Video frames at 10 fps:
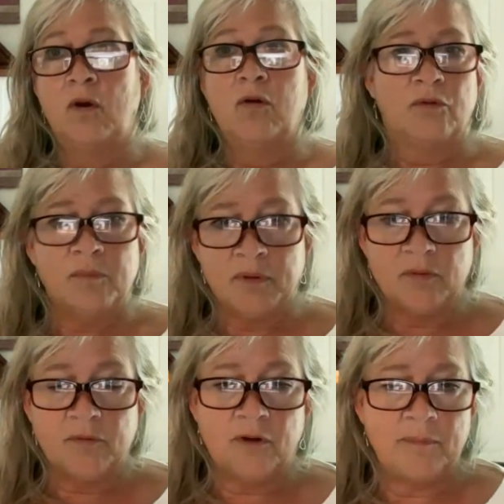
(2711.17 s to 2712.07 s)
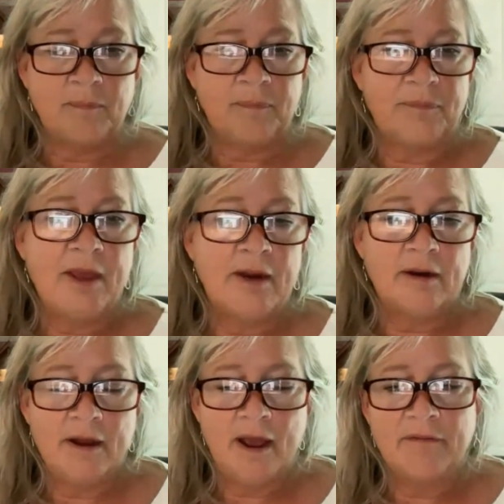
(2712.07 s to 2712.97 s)
where it was built from,
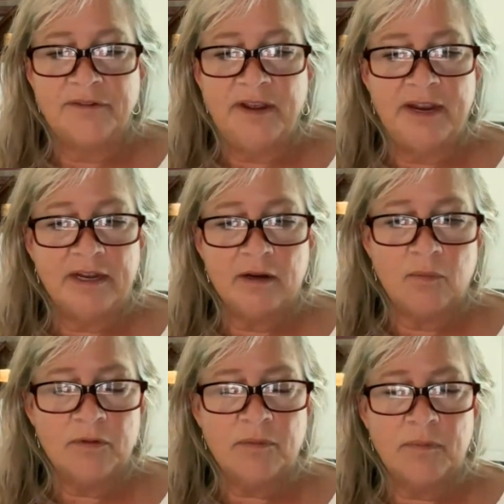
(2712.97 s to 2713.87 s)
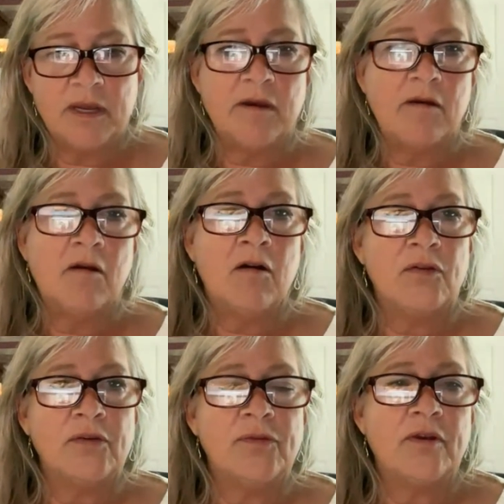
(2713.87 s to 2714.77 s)
and I've taken it with me all
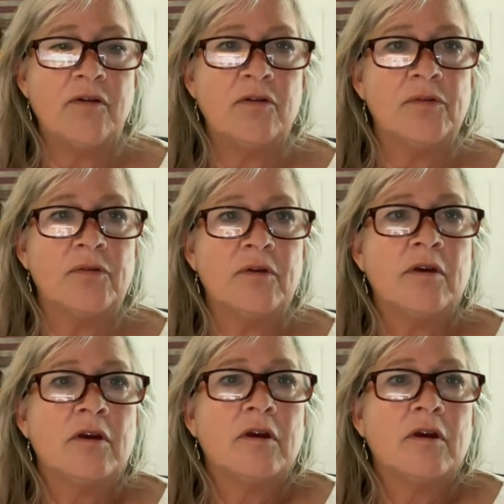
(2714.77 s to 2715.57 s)
these years.